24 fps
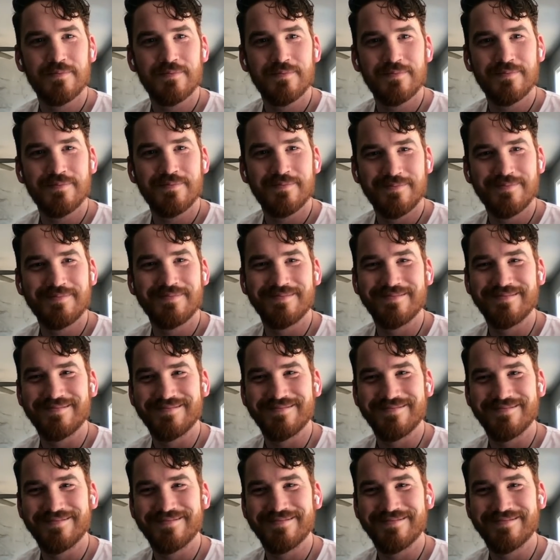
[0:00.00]

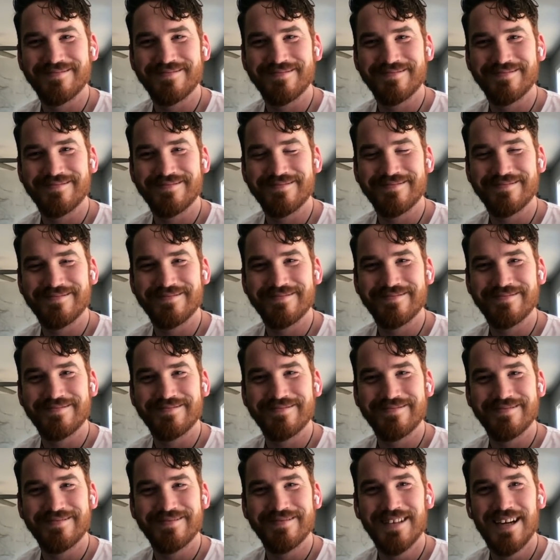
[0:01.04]

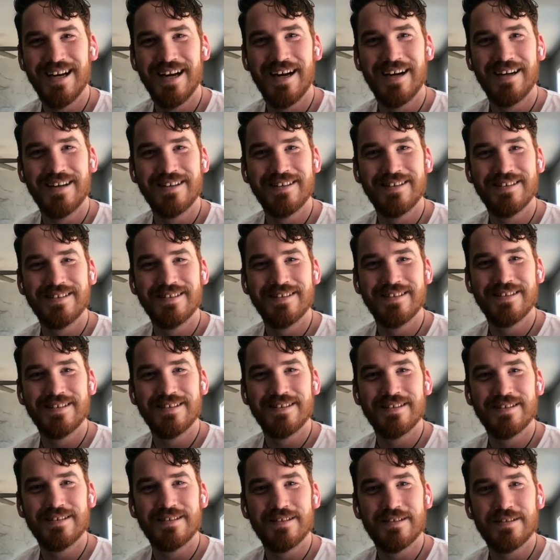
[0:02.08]

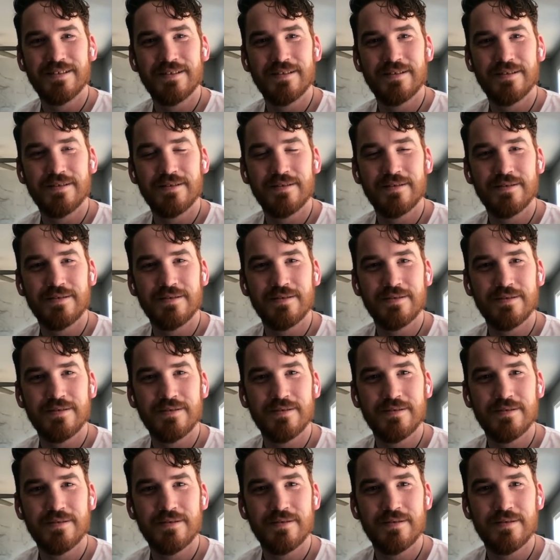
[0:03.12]

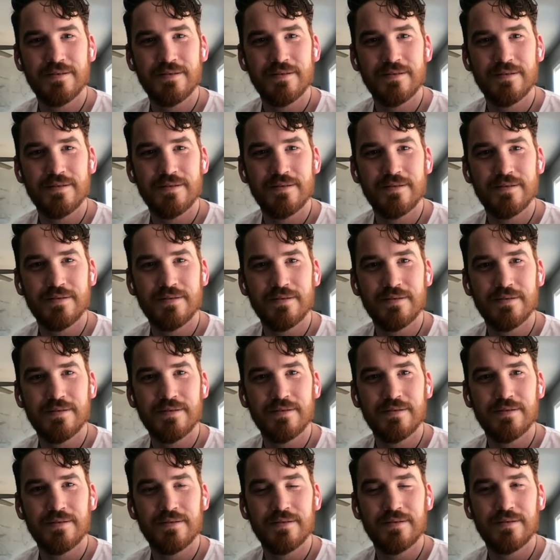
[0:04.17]

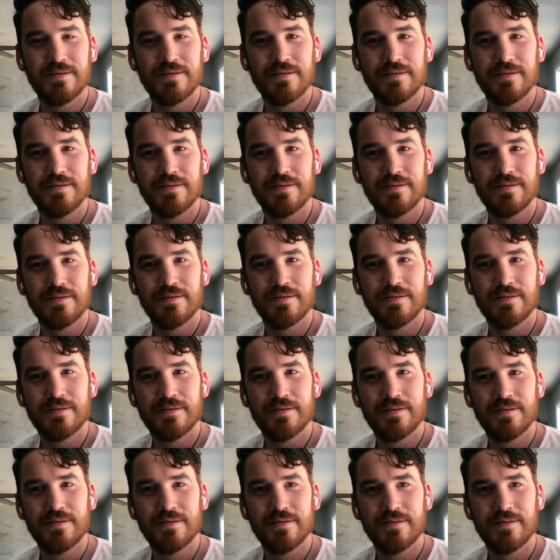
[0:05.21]

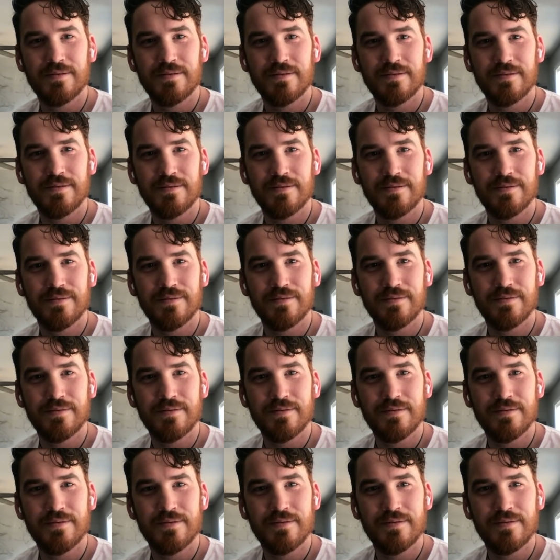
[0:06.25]

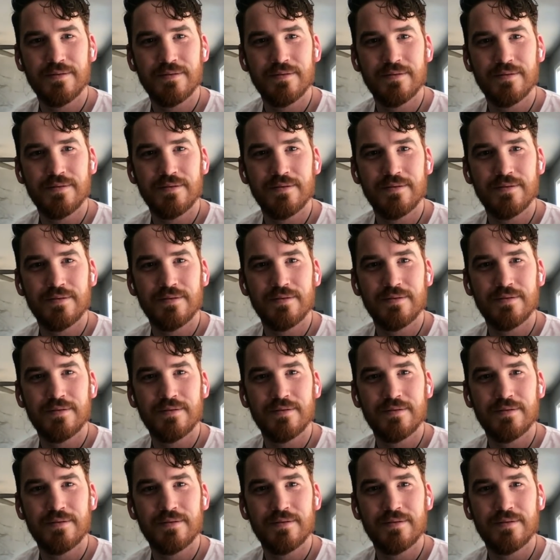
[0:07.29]
The person shown says nothing.